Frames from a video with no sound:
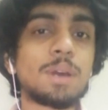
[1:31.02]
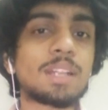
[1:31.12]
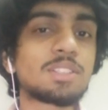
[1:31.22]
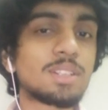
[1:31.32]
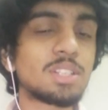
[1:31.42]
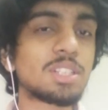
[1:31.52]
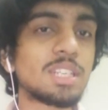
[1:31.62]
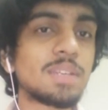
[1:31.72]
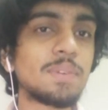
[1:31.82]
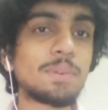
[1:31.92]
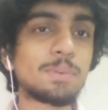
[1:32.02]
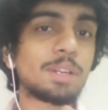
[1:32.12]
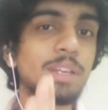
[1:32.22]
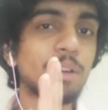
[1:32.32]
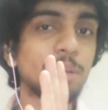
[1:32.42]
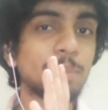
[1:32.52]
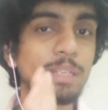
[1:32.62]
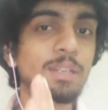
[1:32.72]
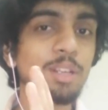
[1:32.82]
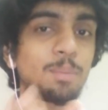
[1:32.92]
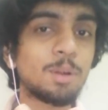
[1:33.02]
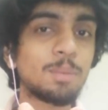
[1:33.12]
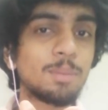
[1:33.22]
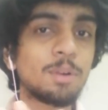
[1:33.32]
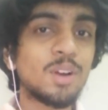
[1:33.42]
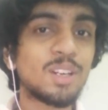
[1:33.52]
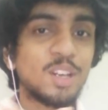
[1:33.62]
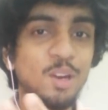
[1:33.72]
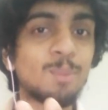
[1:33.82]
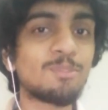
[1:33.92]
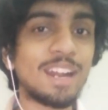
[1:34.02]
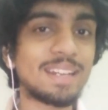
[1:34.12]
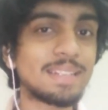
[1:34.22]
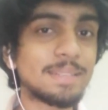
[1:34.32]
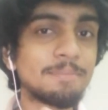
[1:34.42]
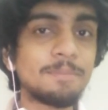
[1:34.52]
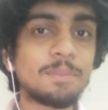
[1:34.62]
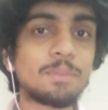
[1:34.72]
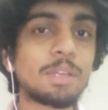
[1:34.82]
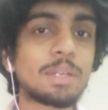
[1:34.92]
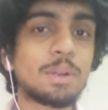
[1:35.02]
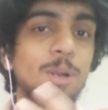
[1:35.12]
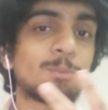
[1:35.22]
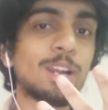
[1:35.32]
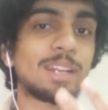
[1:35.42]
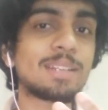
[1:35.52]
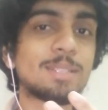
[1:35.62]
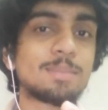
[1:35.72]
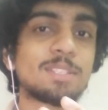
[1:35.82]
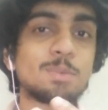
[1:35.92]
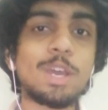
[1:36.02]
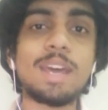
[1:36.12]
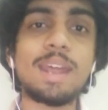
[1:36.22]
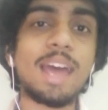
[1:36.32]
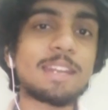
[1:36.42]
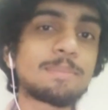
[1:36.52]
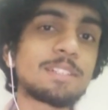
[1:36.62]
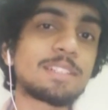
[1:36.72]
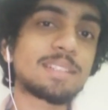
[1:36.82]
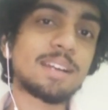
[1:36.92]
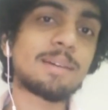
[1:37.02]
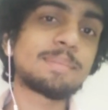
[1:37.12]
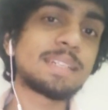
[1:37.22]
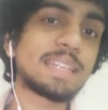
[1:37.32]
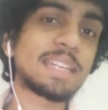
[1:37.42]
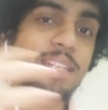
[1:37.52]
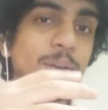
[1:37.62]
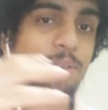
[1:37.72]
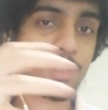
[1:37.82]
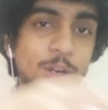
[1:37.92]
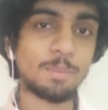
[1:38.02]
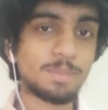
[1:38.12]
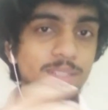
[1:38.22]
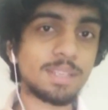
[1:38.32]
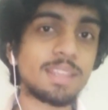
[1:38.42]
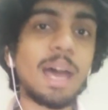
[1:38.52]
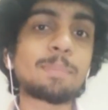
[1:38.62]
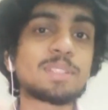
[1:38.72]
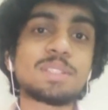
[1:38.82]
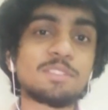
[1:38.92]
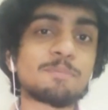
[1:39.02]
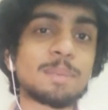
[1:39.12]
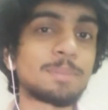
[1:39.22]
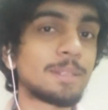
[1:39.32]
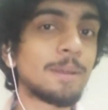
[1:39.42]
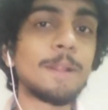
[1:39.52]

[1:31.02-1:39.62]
So at Srishti, we were working on a particular problem called crop vandalism. Well, crop vandalism is where animals come and eat down crops in the absence of people.